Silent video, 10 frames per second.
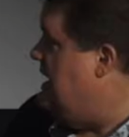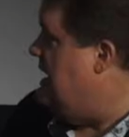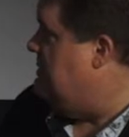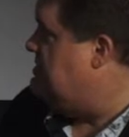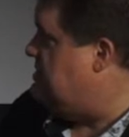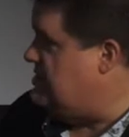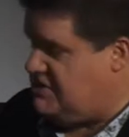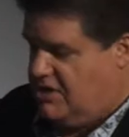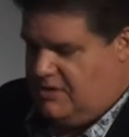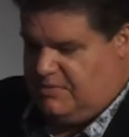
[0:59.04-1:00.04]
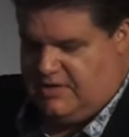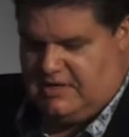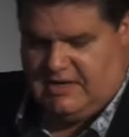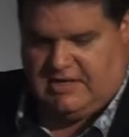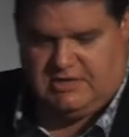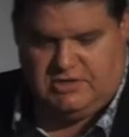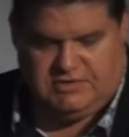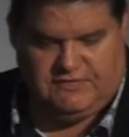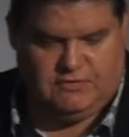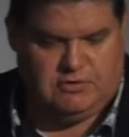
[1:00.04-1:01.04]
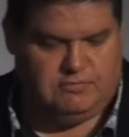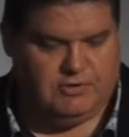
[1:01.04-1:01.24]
So this is going to be used for